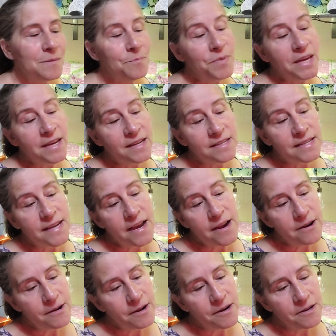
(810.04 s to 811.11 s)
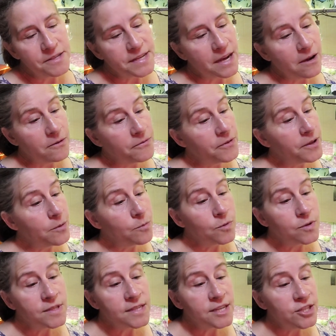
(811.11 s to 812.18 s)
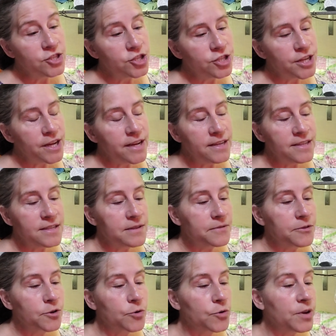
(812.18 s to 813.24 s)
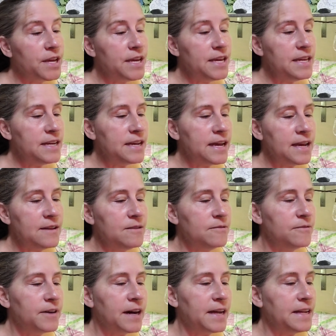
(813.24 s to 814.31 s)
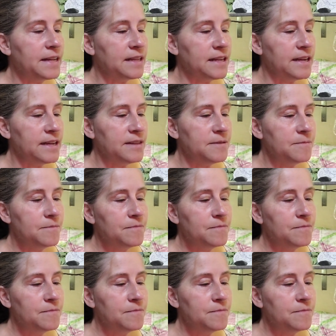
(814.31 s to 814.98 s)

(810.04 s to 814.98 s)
Because Harrier's outfit was in shades of green and violet,